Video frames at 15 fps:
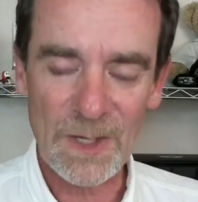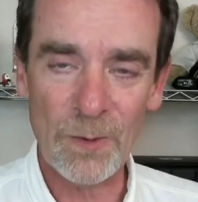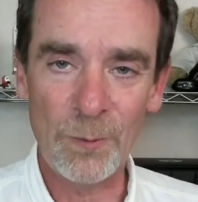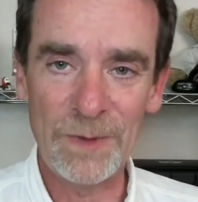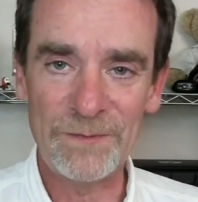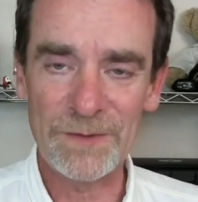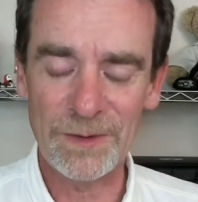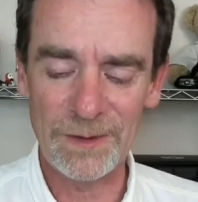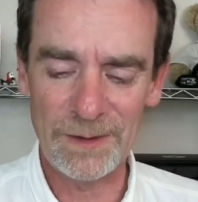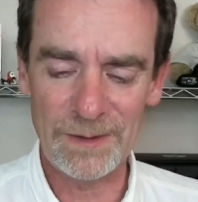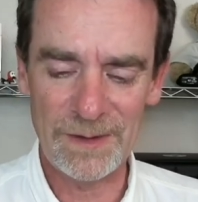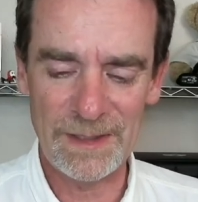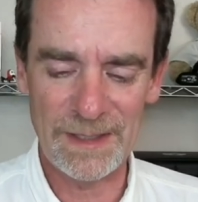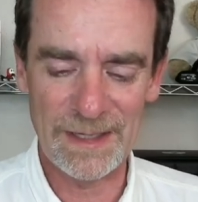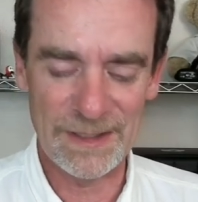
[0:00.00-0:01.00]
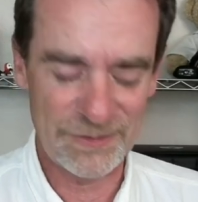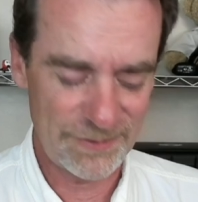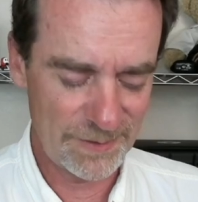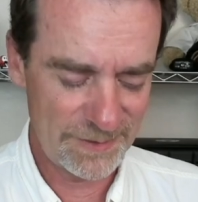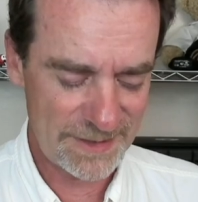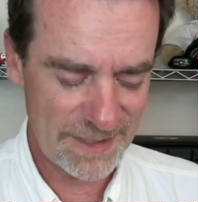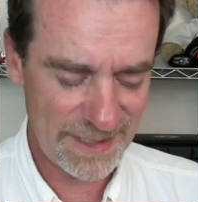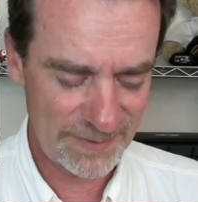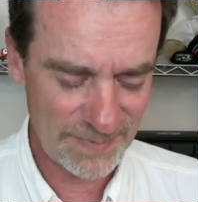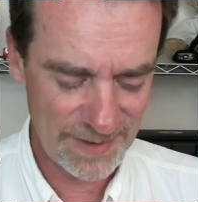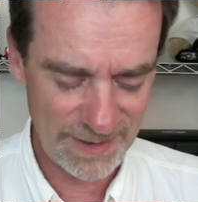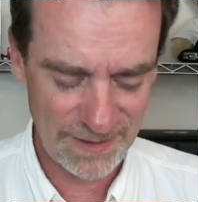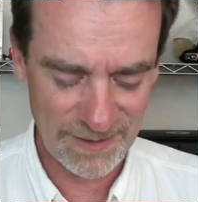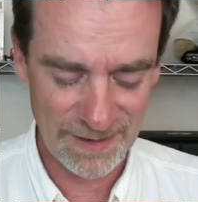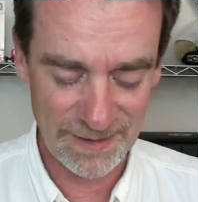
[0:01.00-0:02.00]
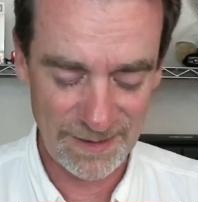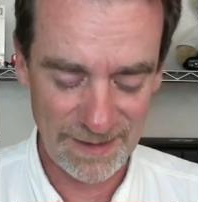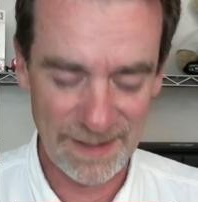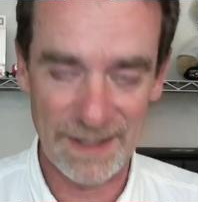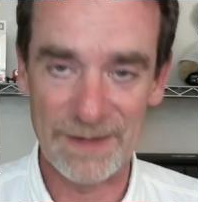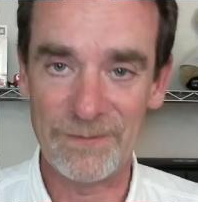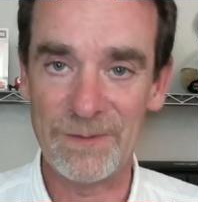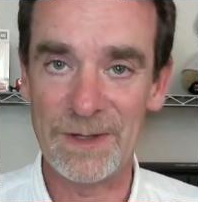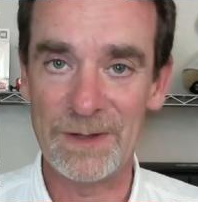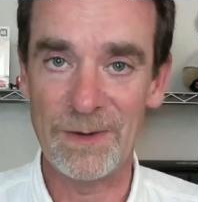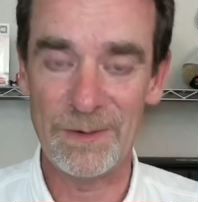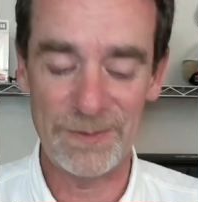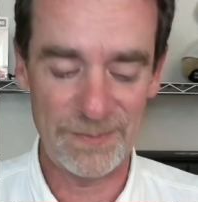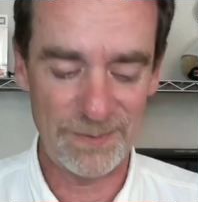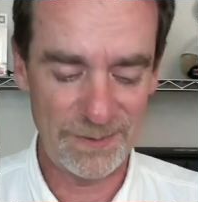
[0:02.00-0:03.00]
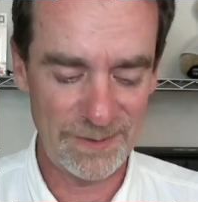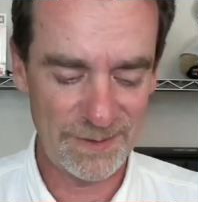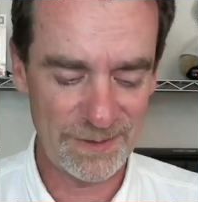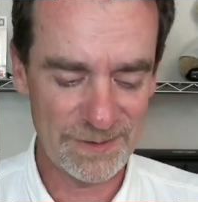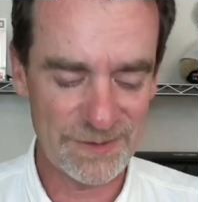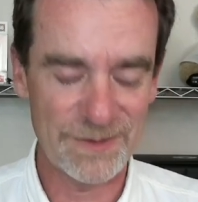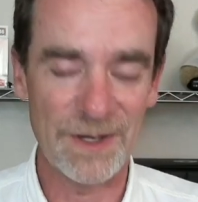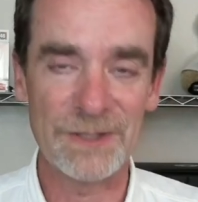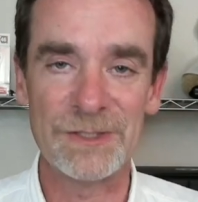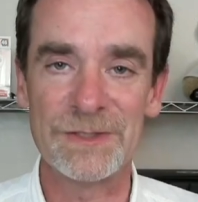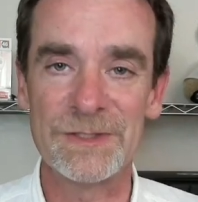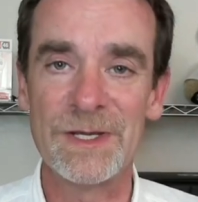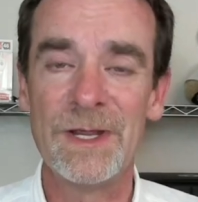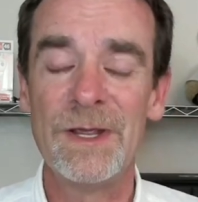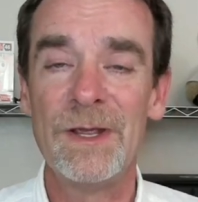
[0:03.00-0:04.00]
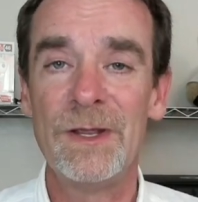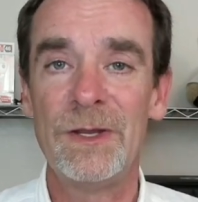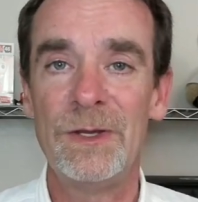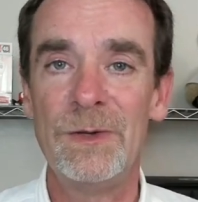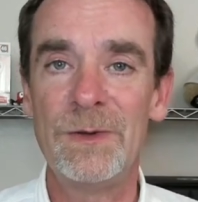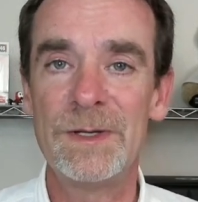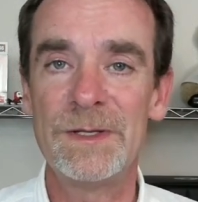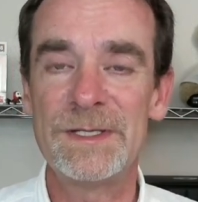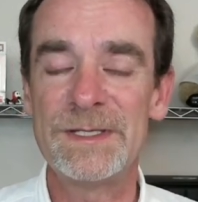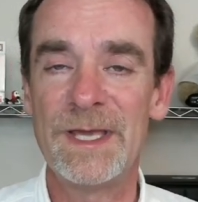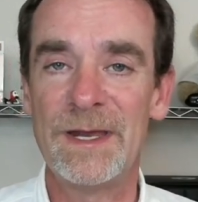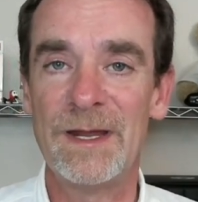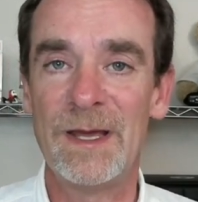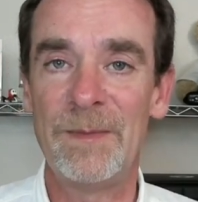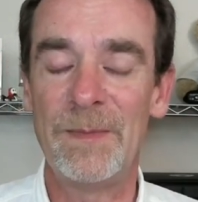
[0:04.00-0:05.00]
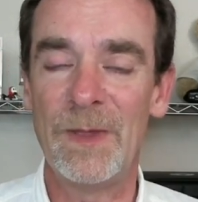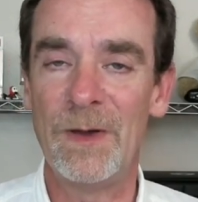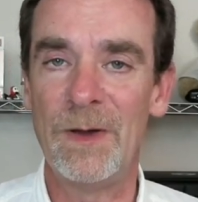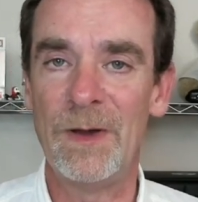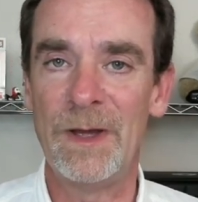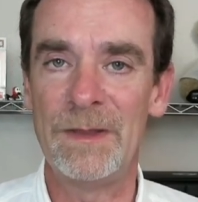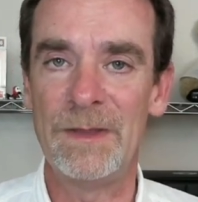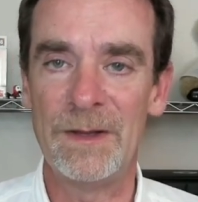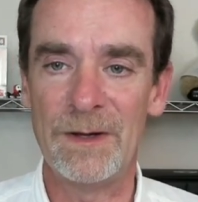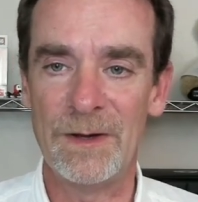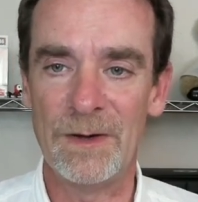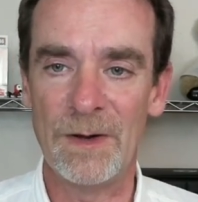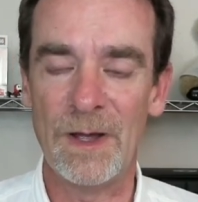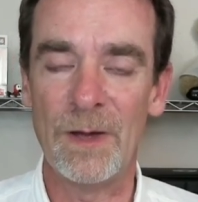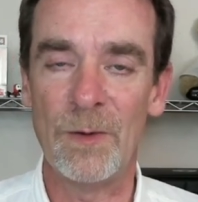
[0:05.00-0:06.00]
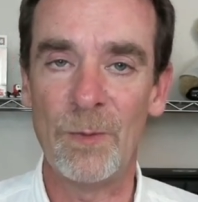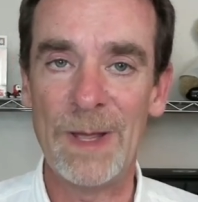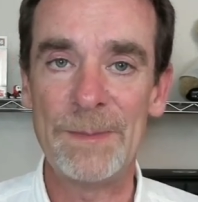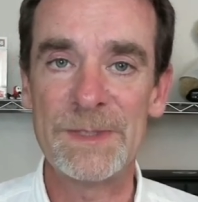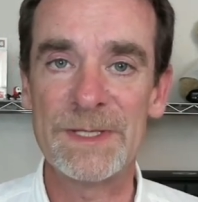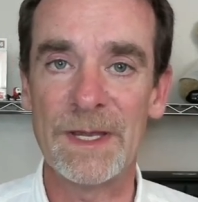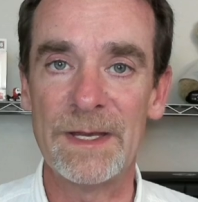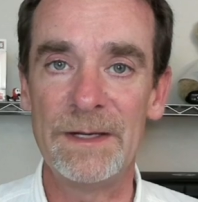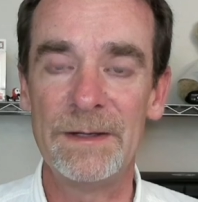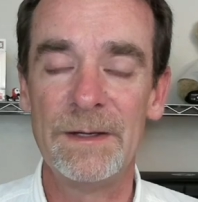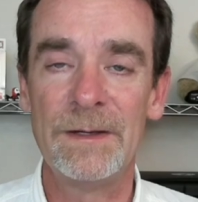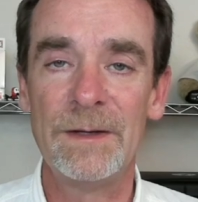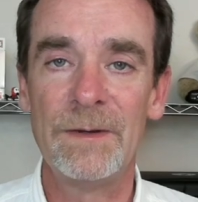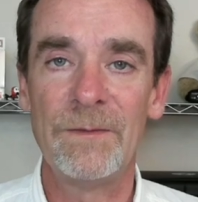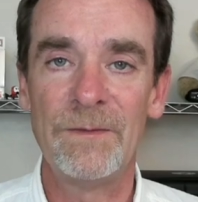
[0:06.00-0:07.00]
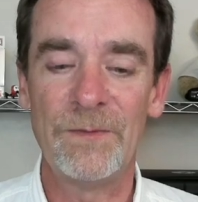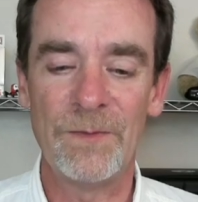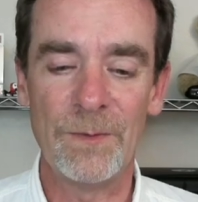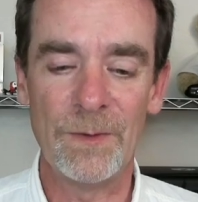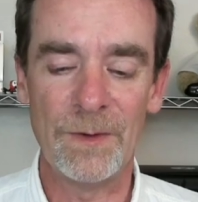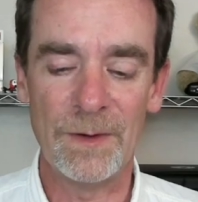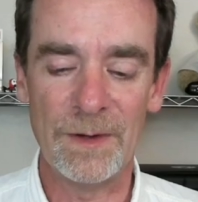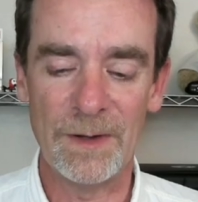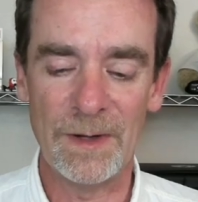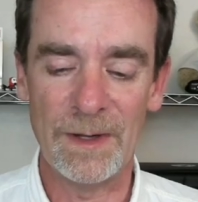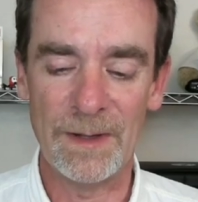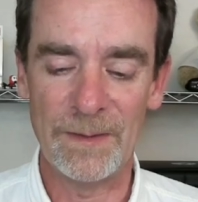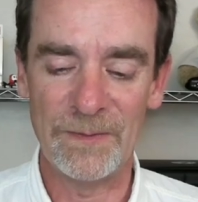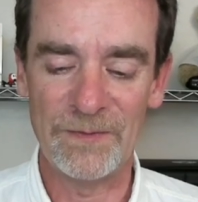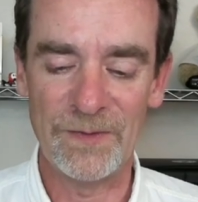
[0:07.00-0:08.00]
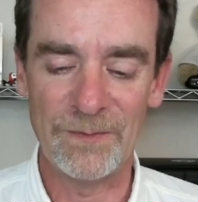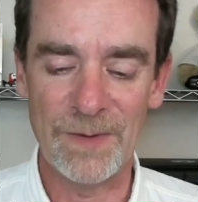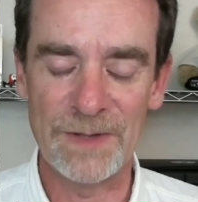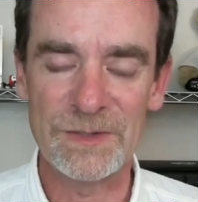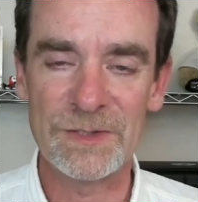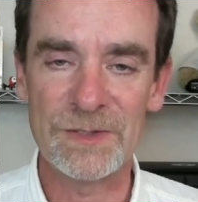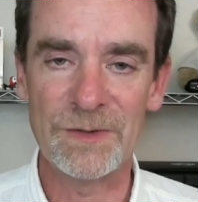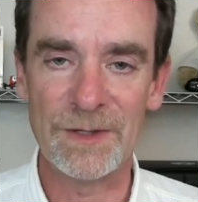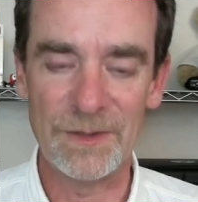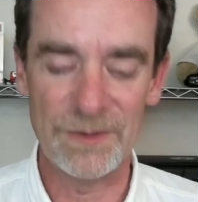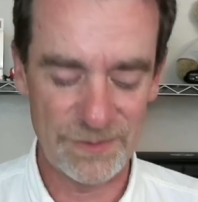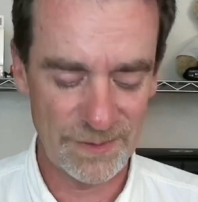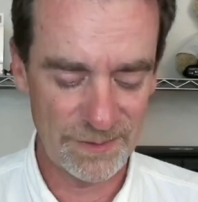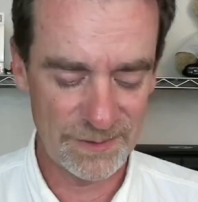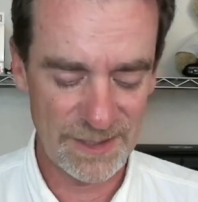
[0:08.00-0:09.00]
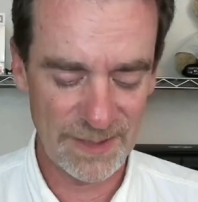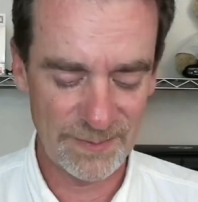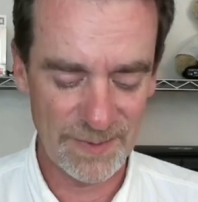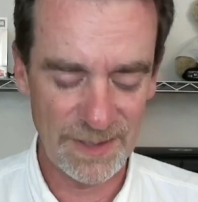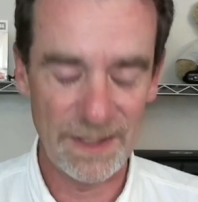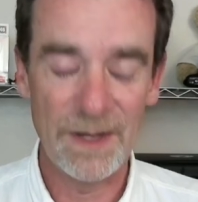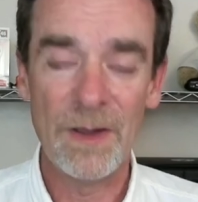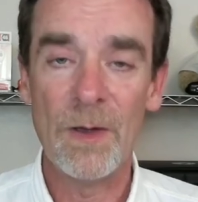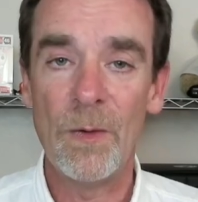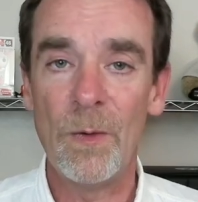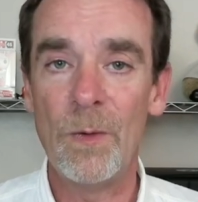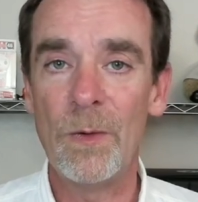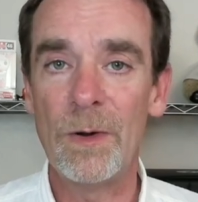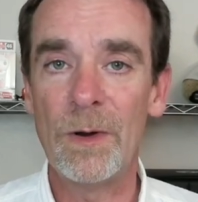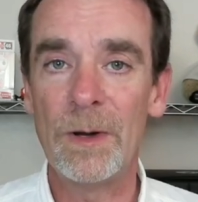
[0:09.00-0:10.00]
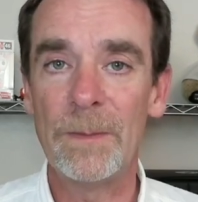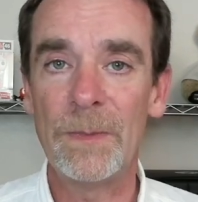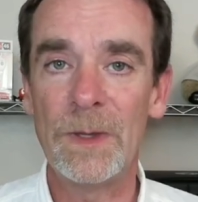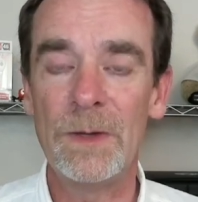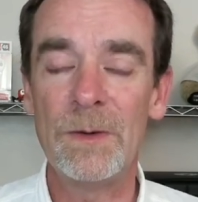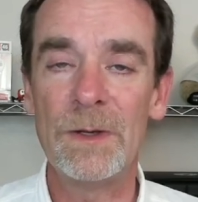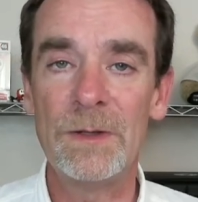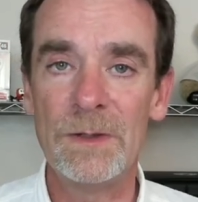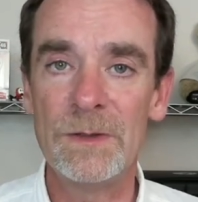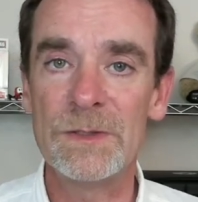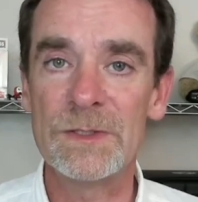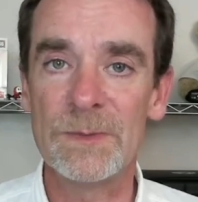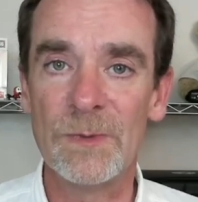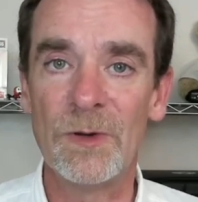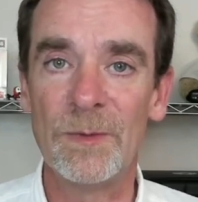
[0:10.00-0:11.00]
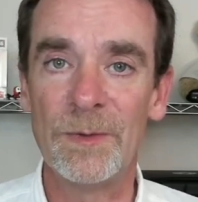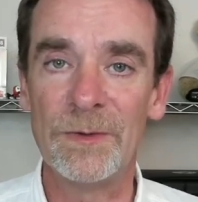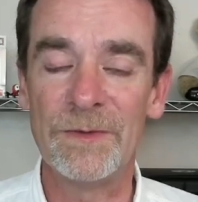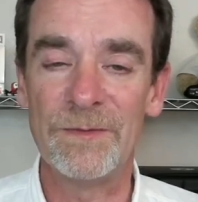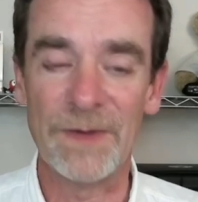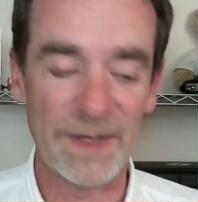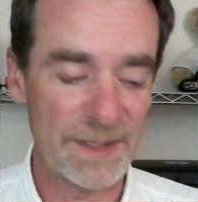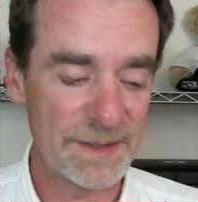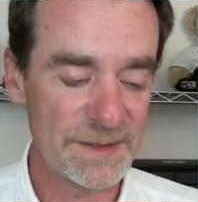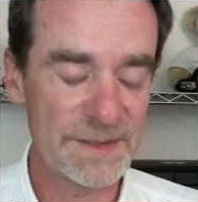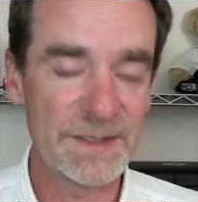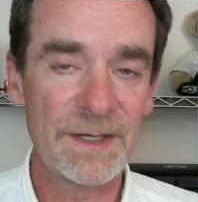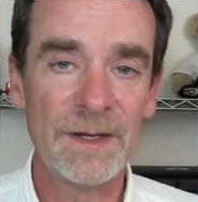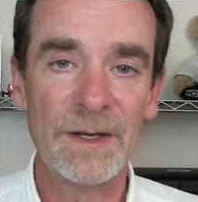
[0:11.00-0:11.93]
we've turned the DroneTag Mini on, and if we go through their instructions, you can set up on their website for registering your DroneTag Mini, or you can use a mobile device